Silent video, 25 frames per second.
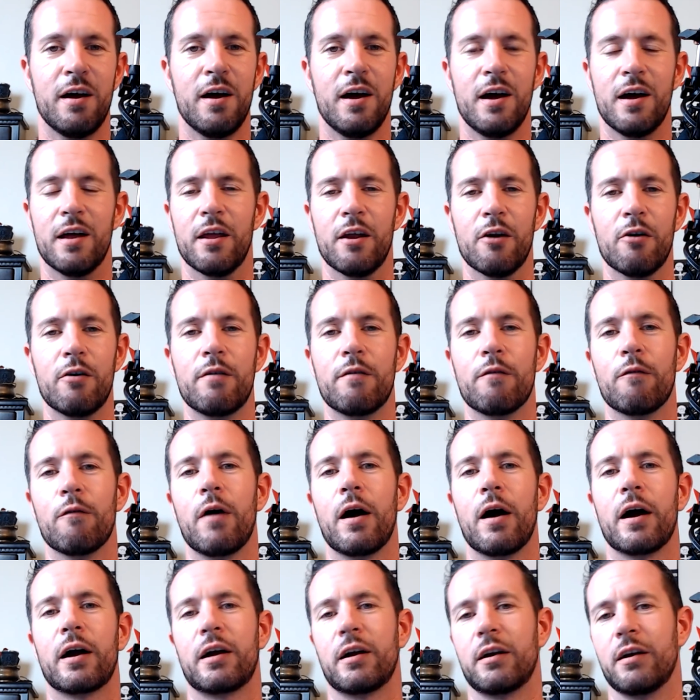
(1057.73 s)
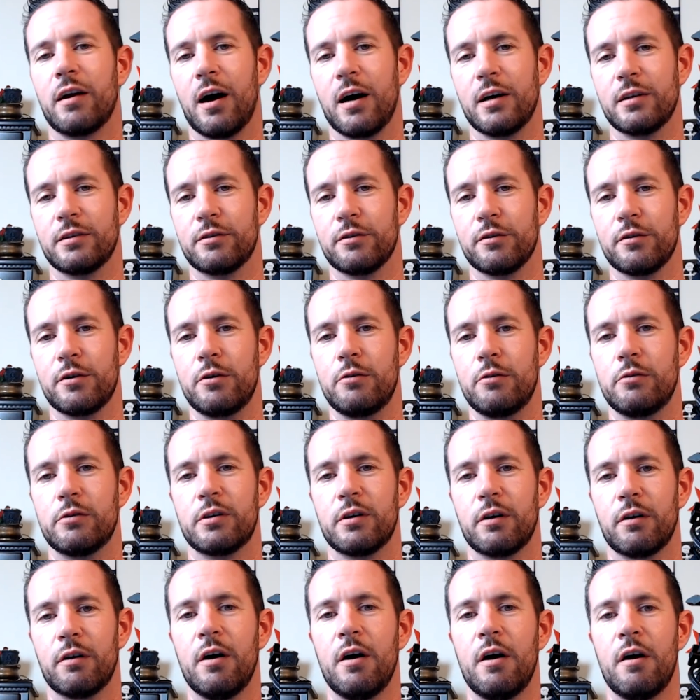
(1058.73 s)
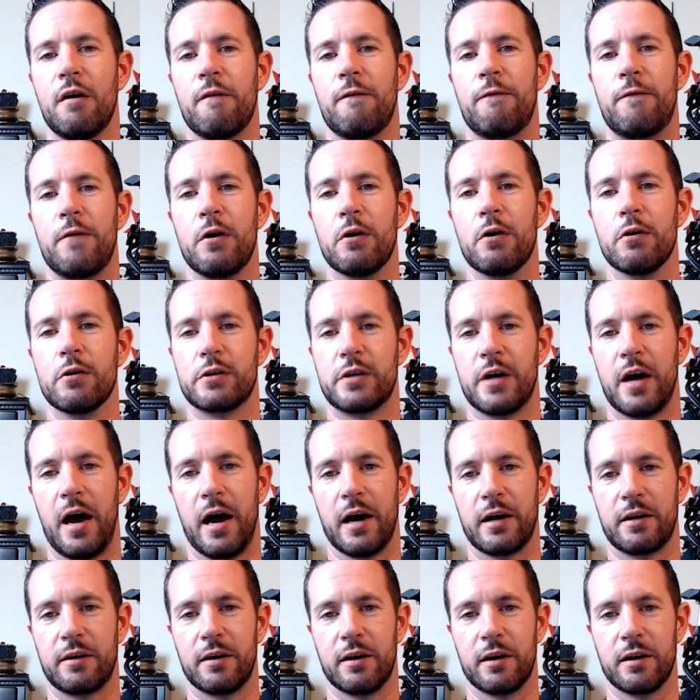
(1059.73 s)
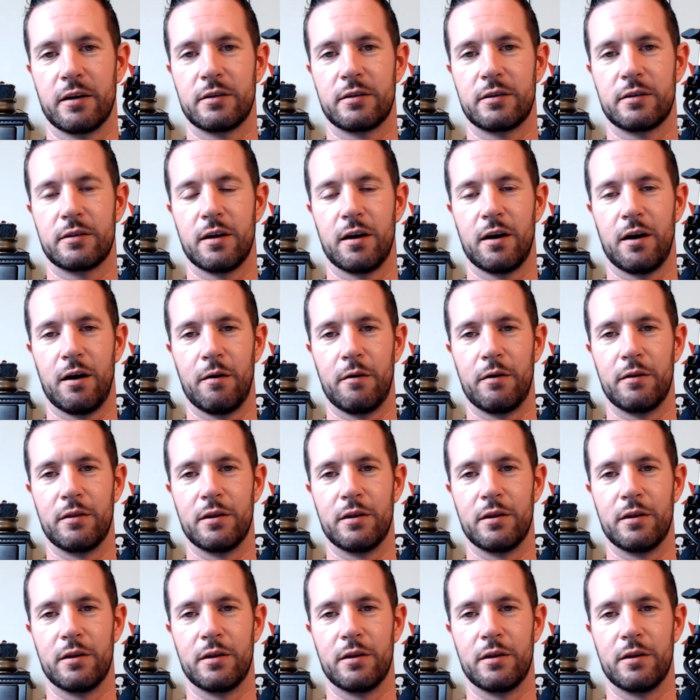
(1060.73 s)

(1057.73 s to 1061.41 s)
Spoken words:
and they don't even recognize they're using fear tactics